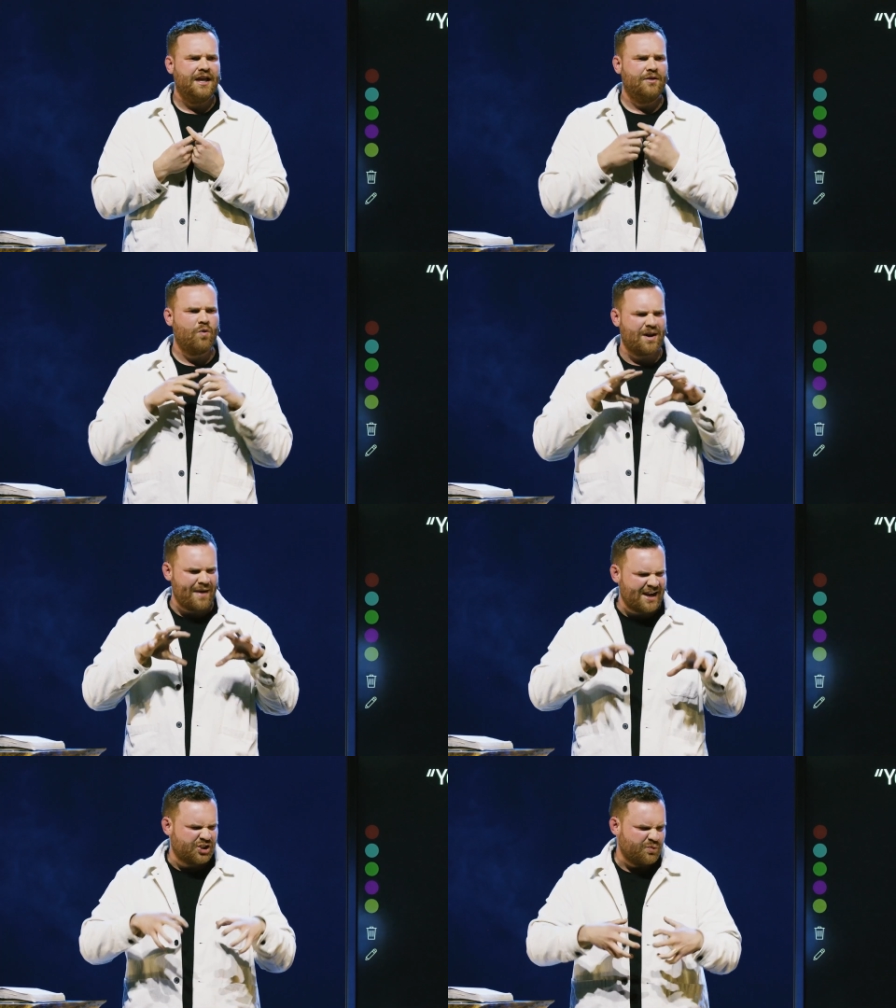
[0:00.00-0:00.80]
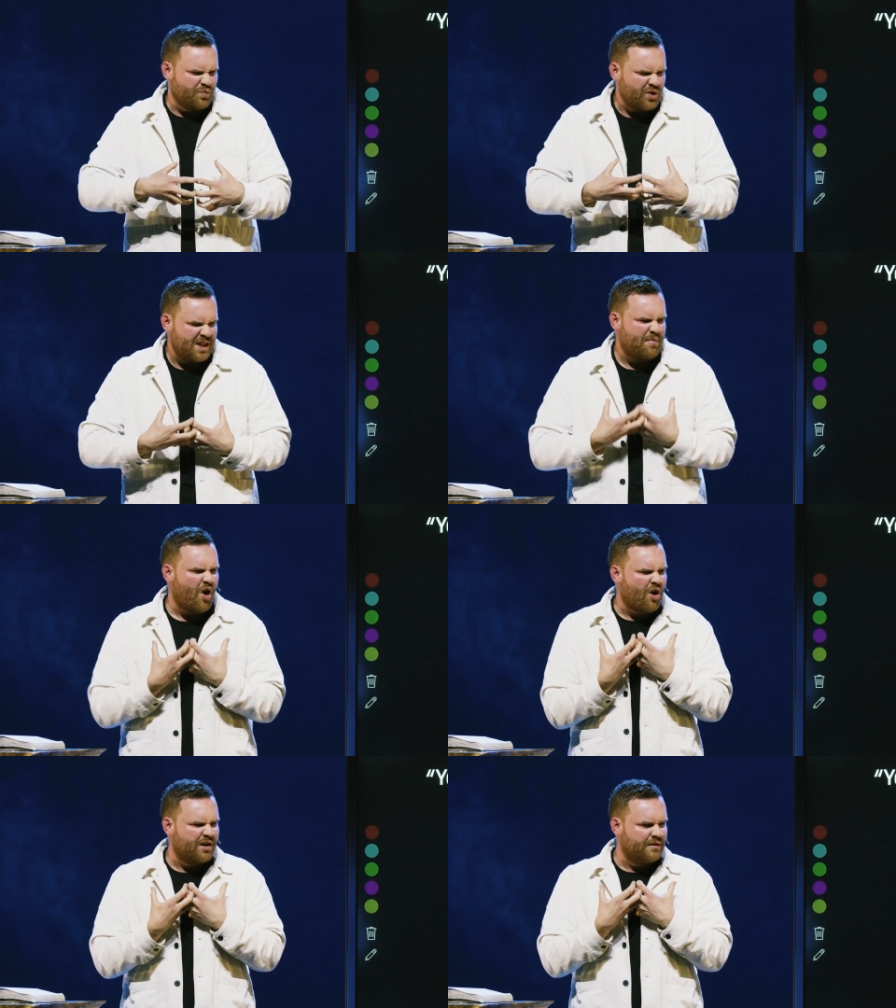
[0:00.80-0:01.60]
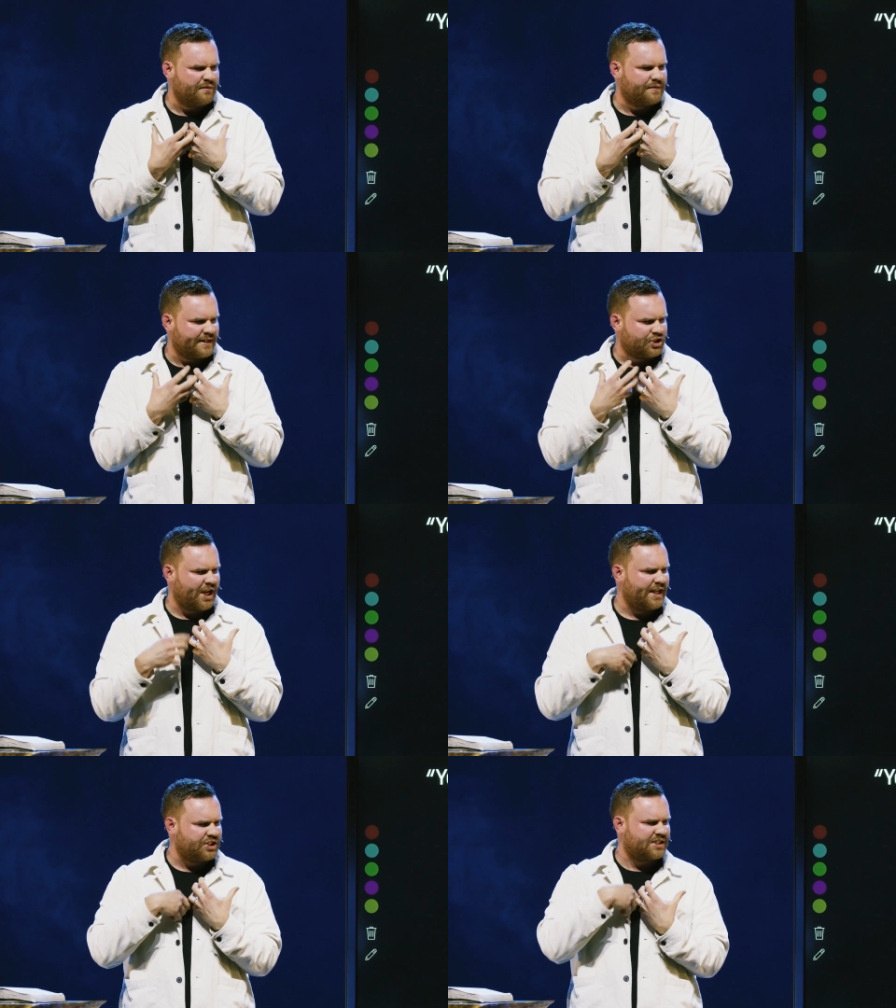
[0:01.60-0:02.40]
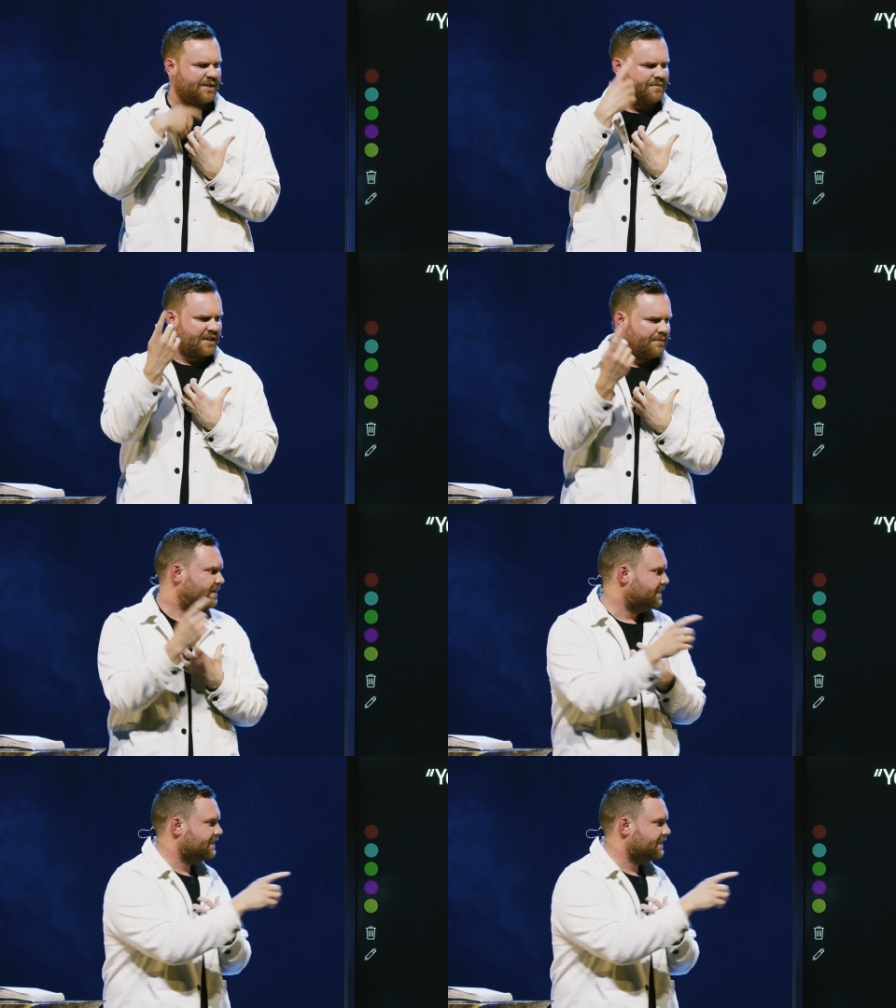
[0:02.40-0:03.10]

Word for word: and what I'm actually really part of then changes something in me. Do you